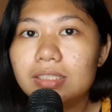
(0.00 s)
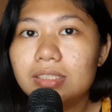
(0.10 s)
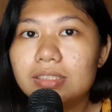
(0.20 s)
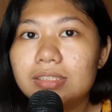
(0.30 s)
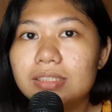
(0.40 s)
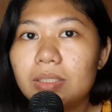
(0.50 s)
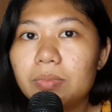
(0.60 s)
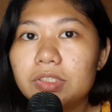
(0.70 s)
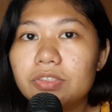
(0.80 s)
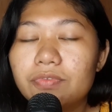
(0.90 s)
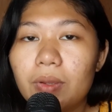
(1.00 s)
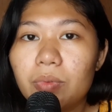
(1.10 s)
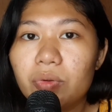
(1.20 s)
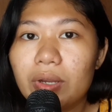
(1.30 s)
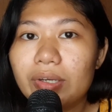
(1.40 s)
In December to
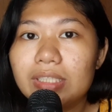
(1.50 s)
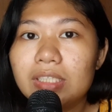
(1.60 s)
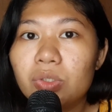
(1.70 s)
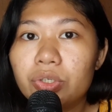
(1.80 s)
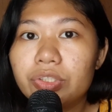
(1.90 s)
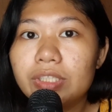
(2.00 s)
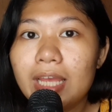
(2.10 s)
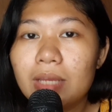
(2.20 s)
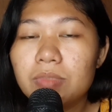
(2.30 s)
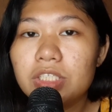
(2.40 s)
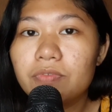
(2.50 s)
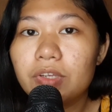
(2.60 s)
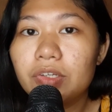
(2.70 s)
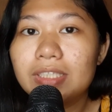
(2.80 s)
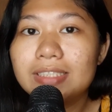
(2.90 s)
February, the Northern
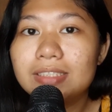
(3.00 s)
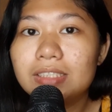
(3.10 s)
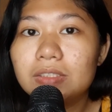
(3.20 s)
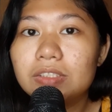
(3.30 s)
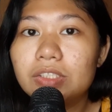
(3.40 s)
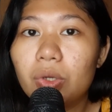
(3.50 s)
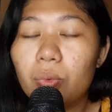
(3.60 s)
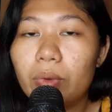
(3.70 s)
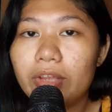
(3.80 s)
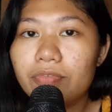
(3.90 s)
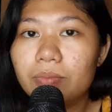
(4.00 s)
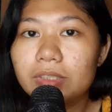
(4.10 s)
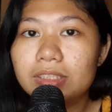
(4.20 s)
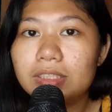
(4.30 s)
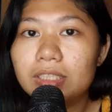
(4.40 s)
Hemisphere is tilted away from the
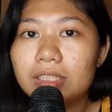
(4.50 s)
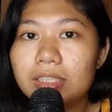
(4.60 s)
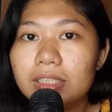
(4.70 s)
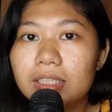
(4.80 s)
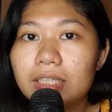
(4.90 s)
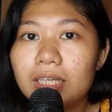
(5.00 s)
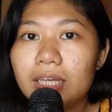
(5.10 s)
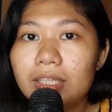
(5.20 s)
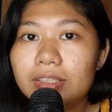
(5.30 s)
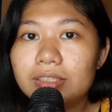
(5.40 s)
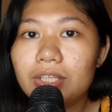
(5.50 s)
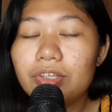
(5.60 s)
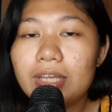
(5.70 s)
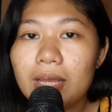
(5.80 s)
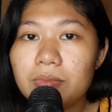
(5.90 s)
Sun, and the
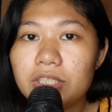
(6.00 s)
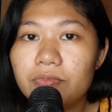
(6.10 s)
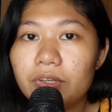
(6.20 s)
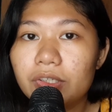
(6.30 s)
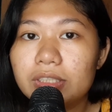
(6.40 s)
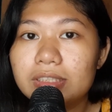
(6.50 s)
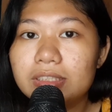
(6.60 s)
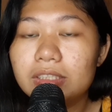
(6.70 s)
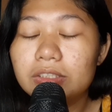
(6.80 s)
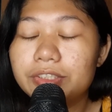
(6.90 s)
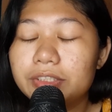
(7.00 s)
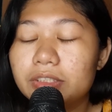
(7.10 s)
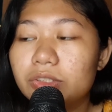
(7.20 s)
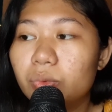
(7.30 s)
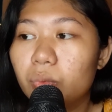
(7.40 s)
Southern Hemisphere is tilted
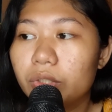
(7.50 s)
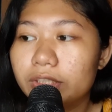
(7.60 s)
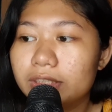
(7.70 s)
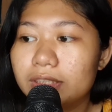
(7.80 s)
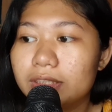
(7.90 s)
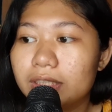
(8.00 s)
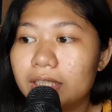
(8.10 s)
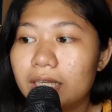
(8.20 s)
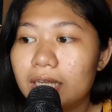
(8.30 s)
towards the Sun.